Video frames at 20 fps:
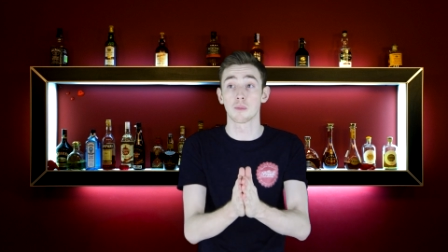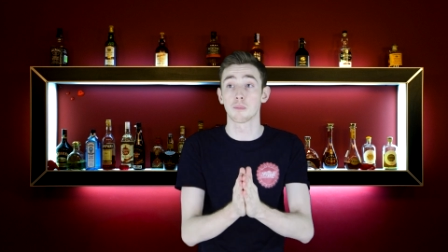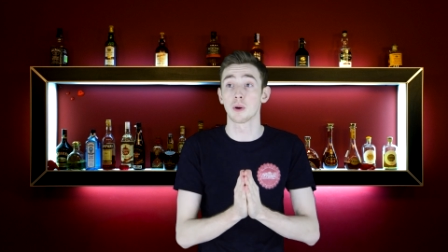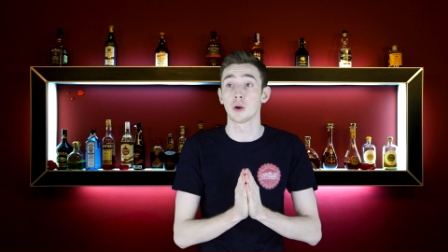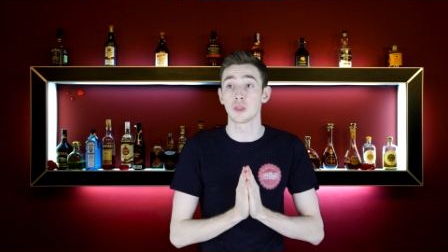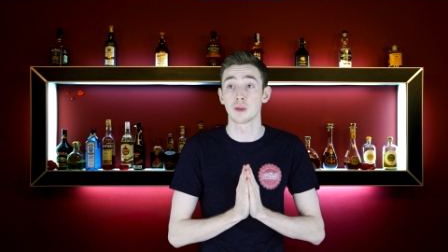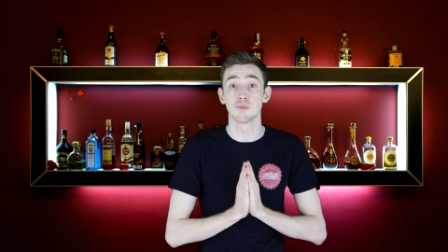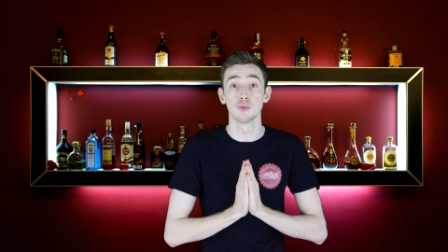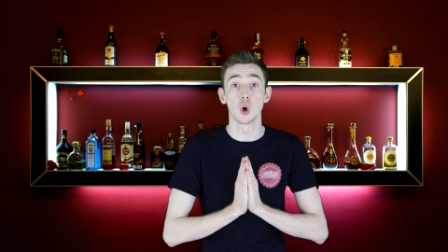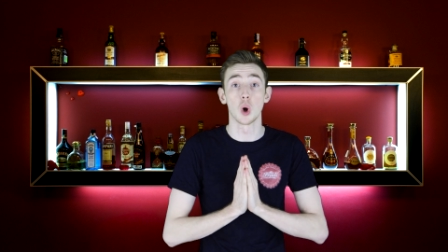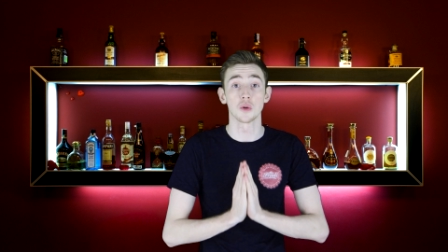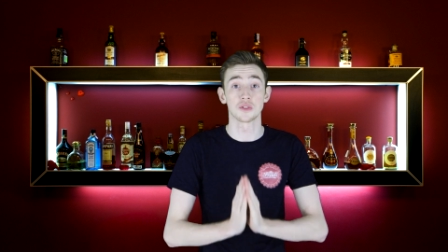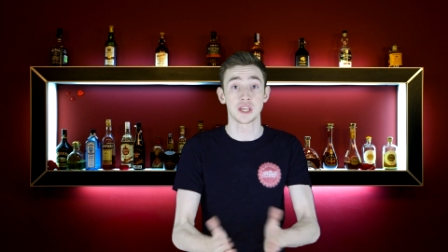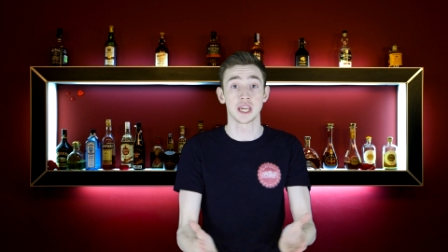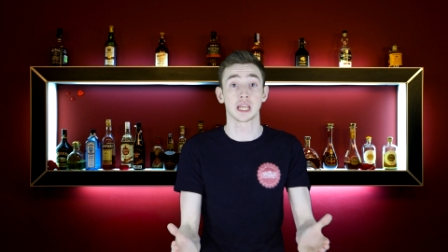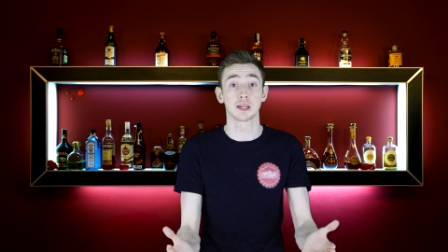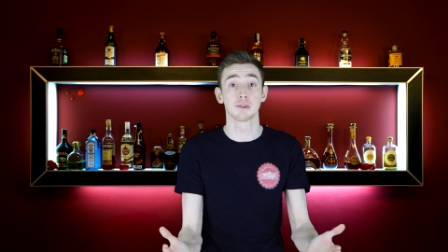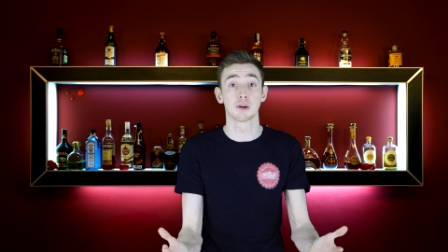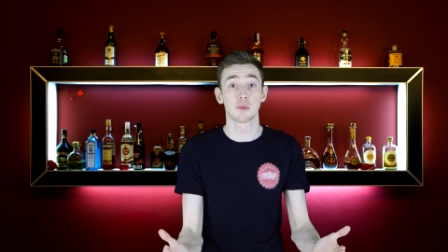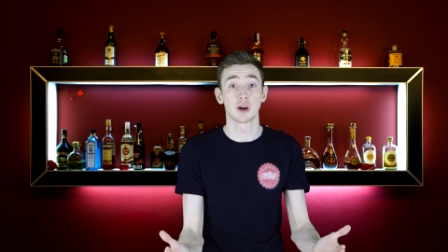about them not
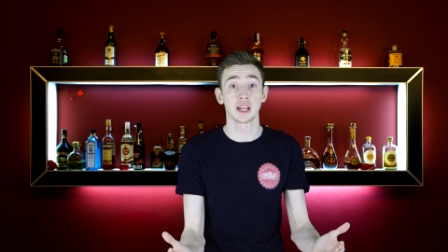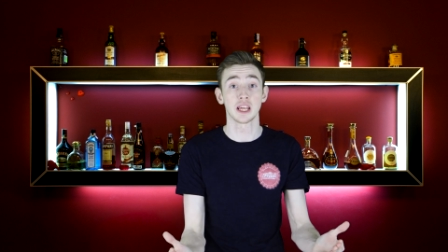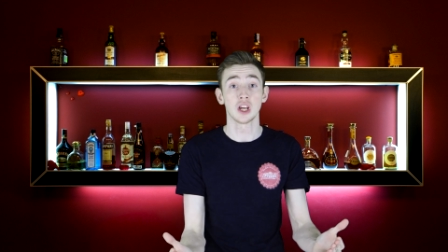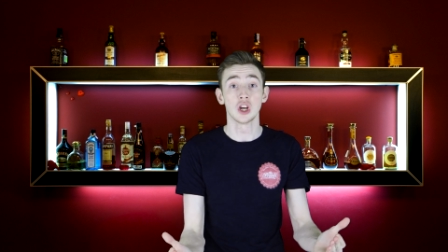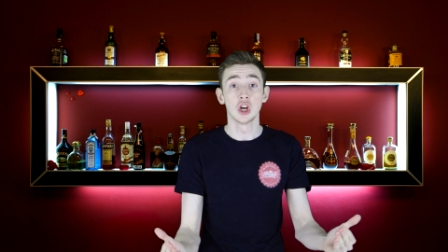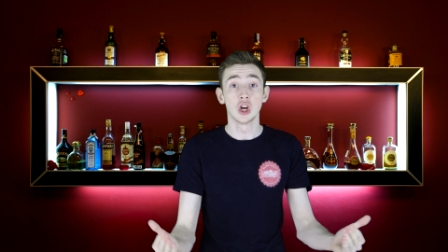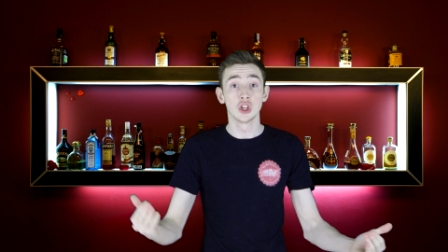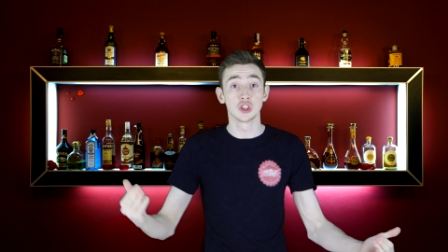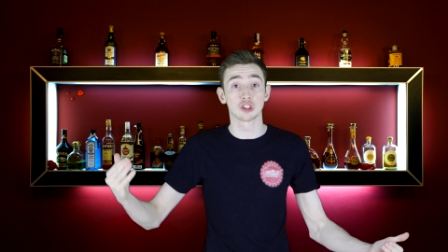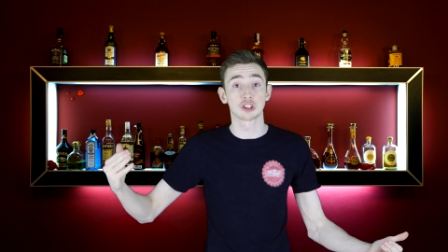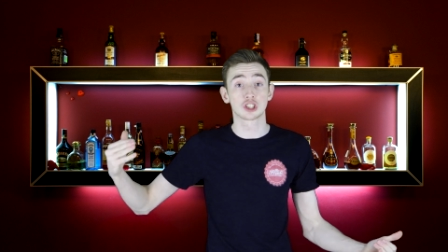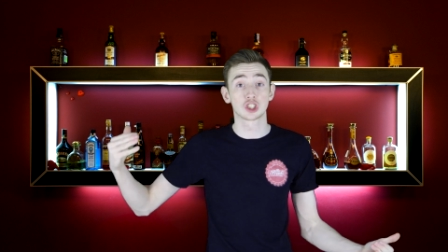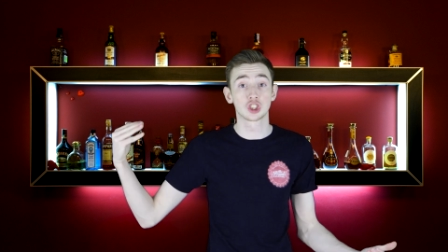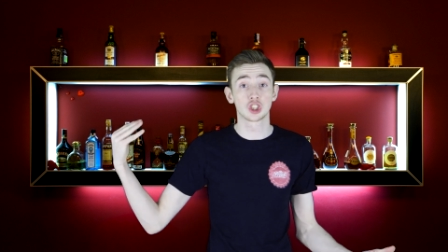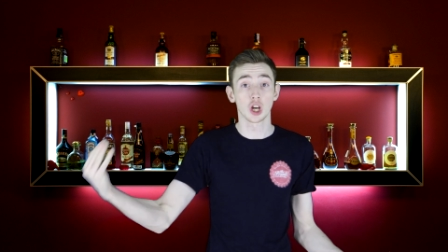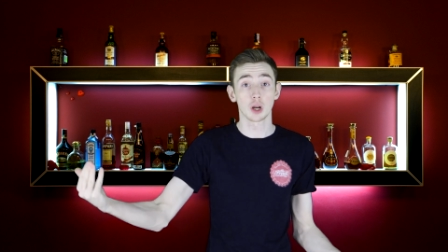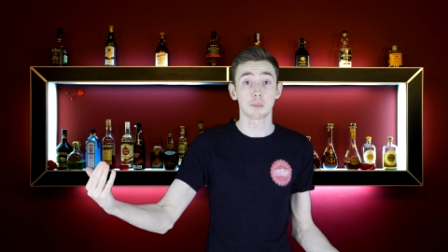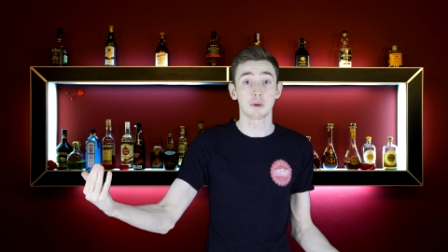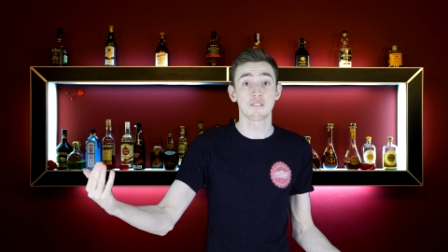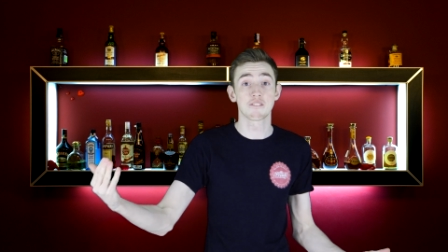taking my money. Just
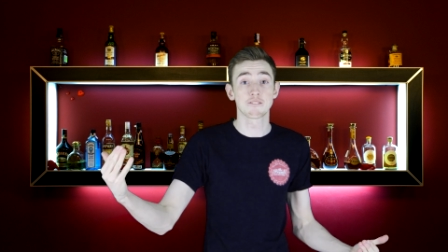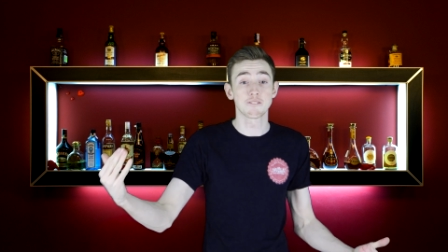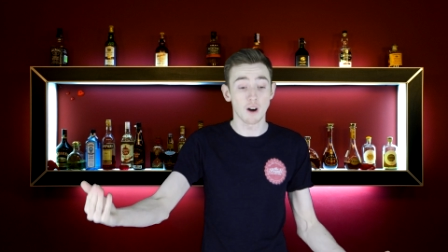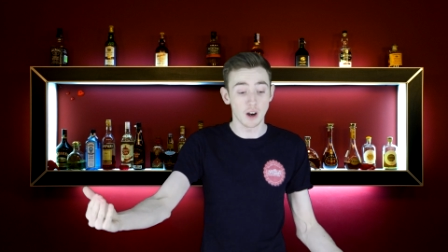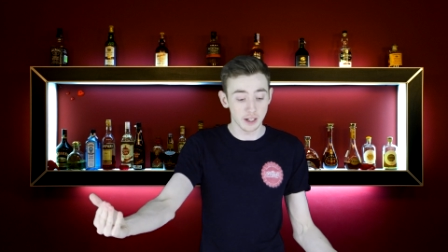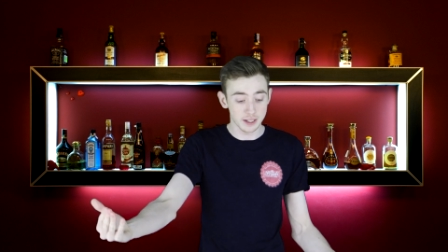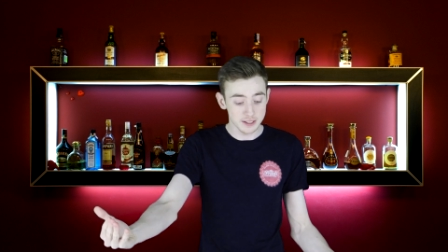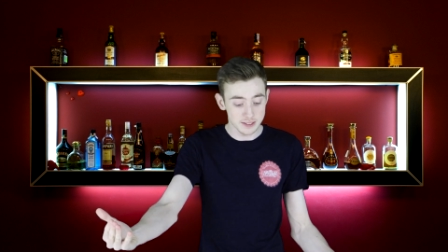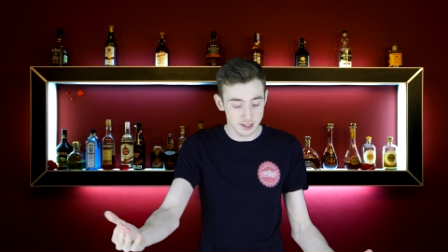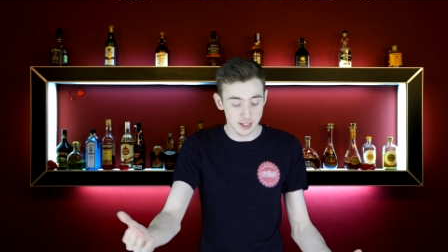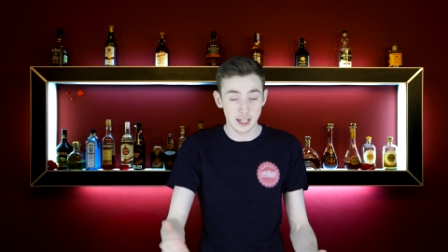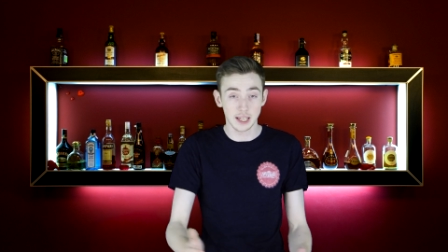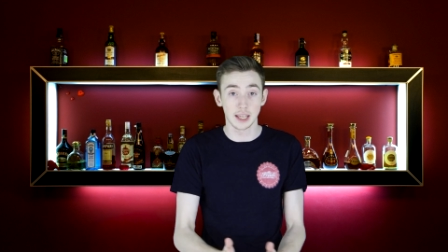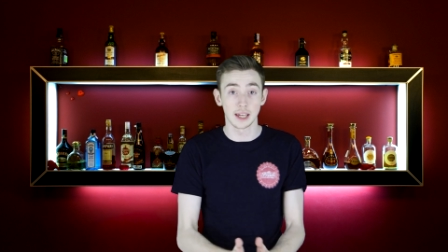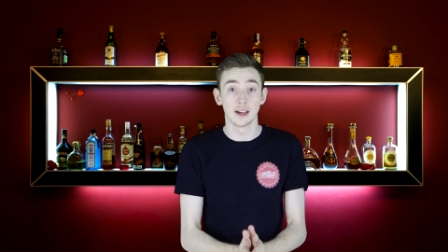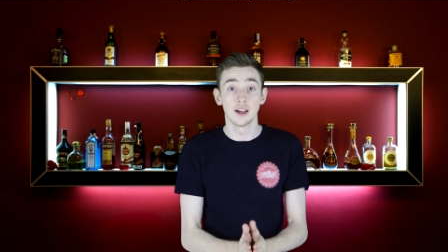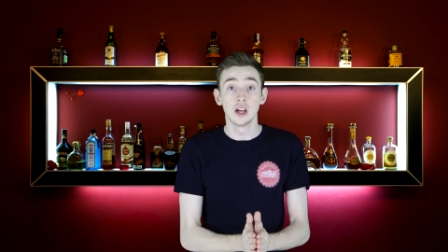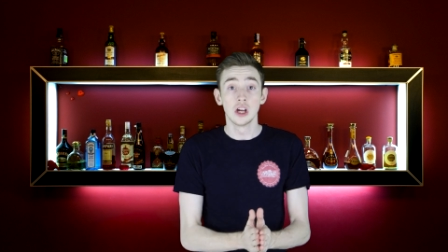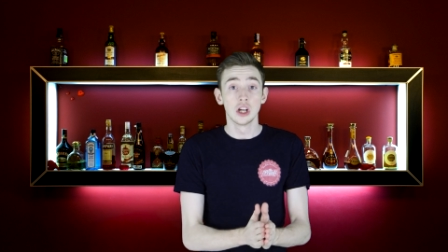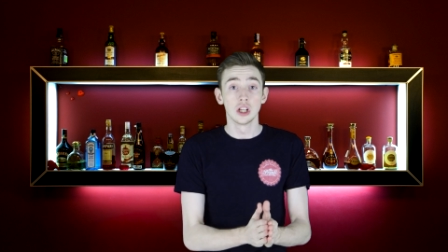shut up and fucking
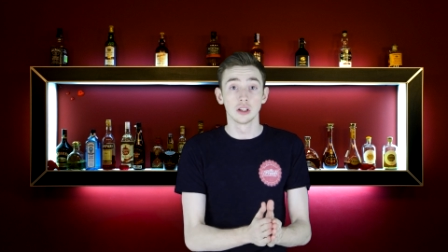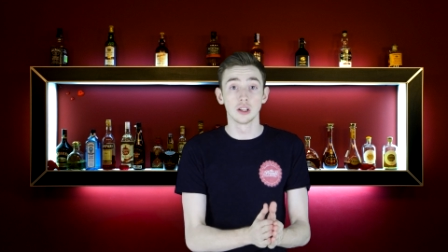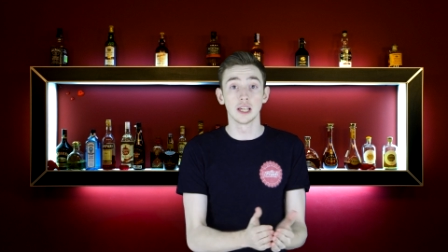take it.